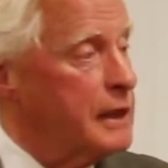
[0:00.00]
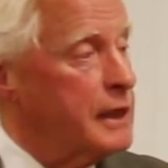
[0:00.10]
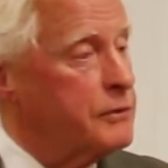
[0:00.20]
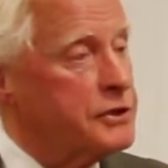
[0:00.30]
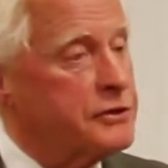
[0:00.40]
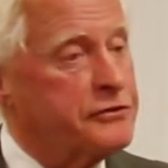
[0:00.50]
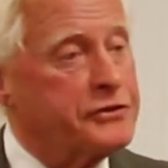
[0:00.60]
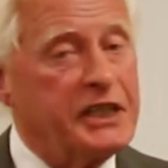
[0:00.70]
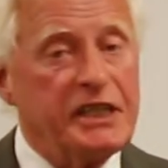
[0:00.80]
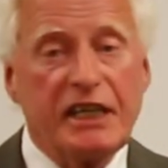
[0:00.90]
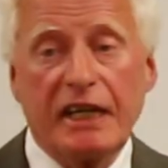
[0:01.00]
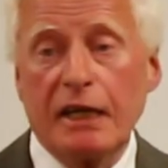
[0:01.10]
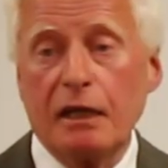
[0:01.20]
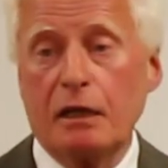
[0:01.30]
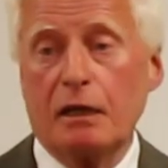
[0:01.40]
It was a three
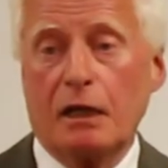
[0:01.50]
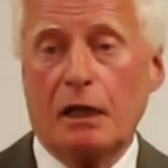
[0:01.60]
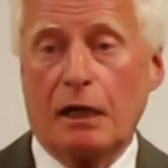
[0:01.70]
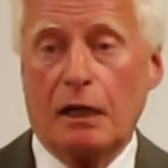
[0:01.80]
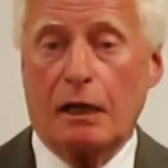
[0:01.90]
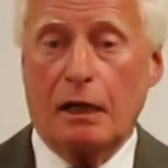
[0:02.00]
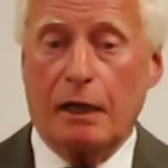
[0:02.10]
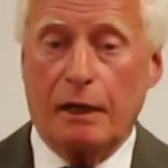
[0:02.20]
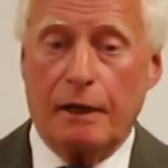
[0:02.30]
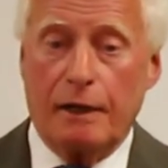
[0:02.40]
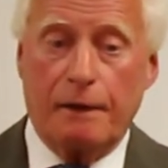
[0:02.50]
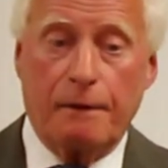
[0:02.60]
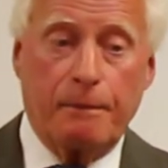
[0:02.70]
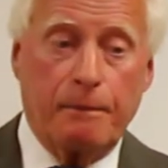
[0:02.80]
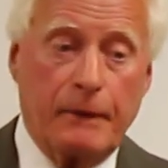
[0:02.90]
year uh, uh,
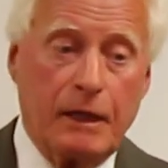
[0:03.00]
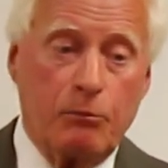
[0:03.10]
um,